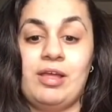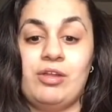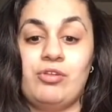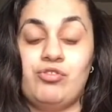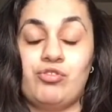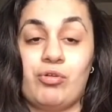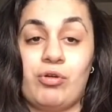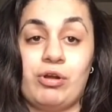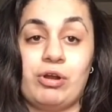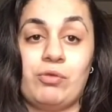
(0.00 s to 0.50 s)

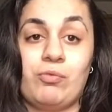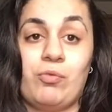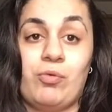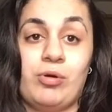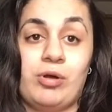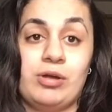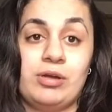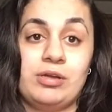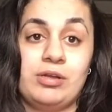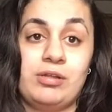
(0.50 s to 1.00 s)
Jordyn
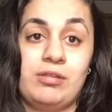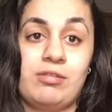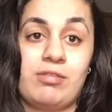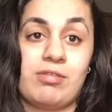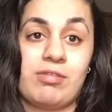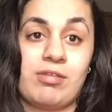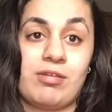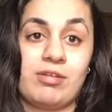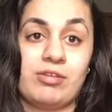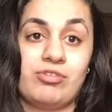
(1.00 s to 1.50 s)

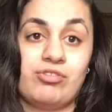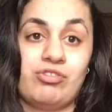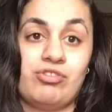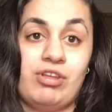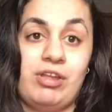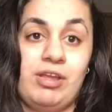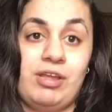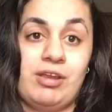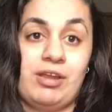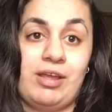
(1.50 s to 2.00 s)
Woods
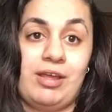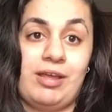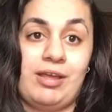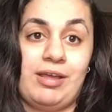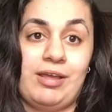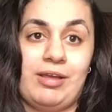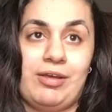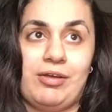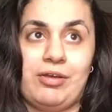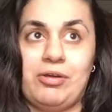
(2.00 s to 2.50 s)

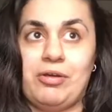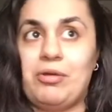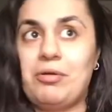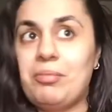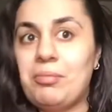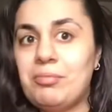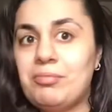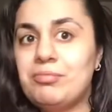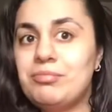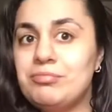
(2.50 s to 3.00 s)

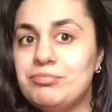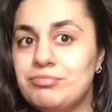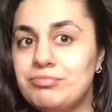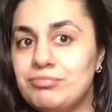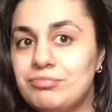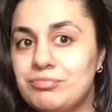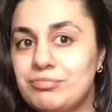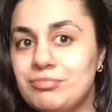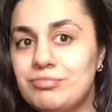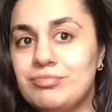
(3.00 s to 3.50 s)
cheating
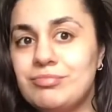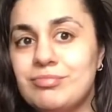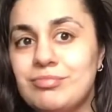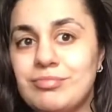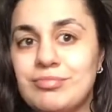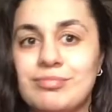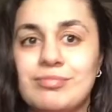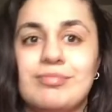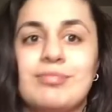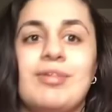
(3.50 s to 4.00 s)

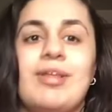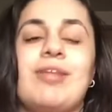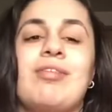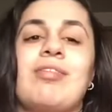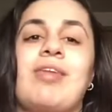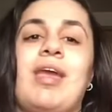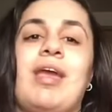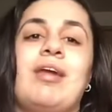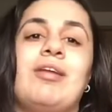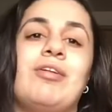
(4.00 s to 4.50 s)

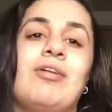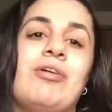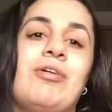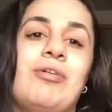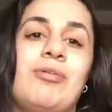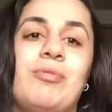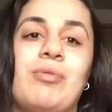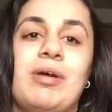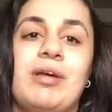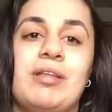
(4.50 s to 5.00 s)

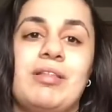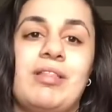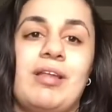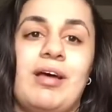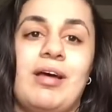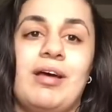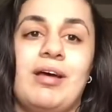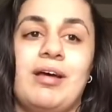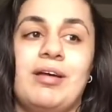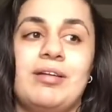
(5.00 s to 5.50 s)
scandal with
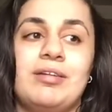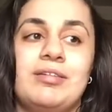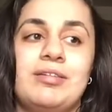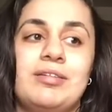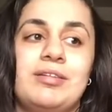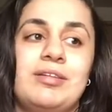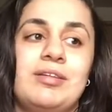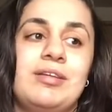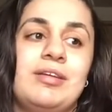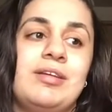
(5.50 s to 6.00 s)

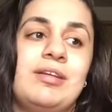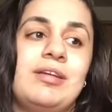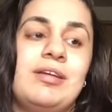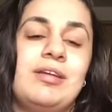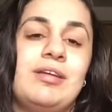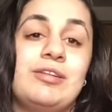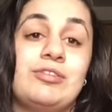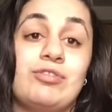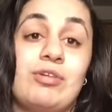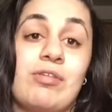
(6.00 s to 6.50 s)

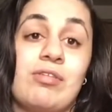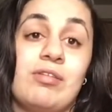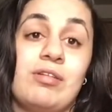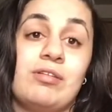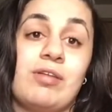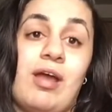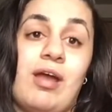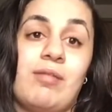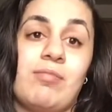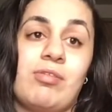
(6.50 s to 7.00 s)

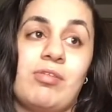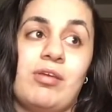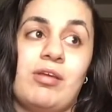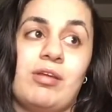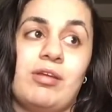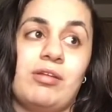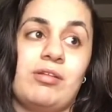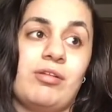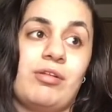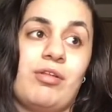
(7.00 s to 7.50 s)
Tristan
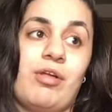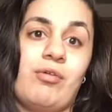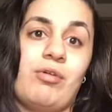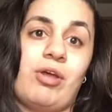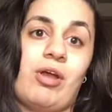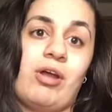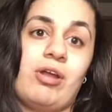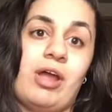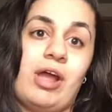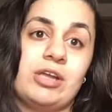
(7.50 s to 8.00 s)
Thompson and
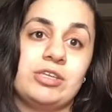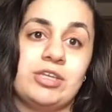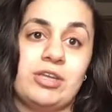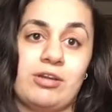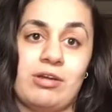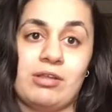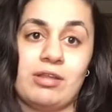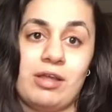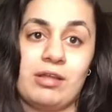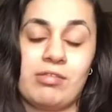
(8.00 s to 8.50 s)
Khloe Kardashian
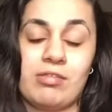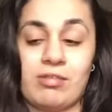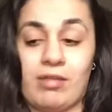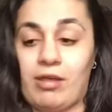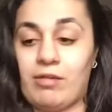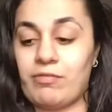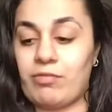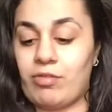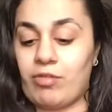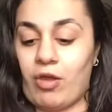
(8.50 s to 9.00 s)
and all that
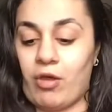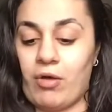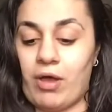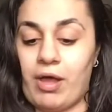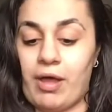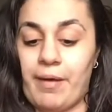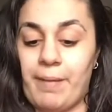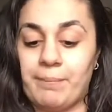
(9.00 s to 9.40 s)
stuff. So